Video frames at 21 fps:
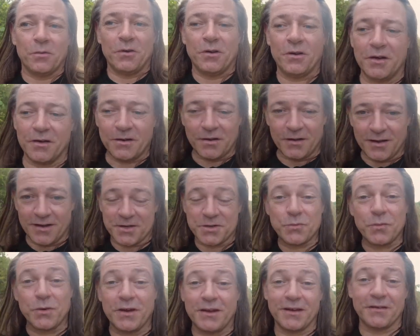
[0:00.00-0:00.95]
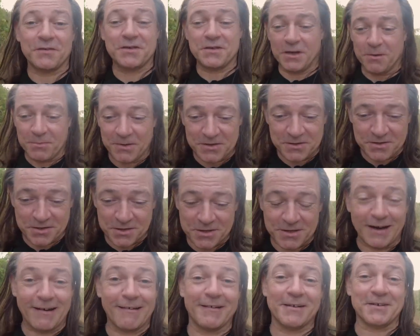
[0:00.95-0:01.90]
look at us, we give so much to
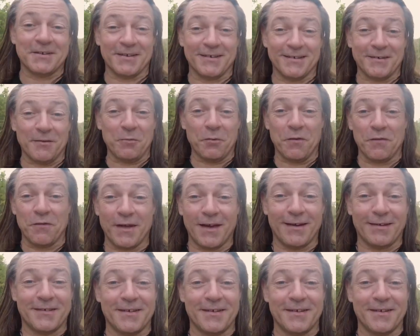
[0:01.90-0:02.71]
charity and all of that.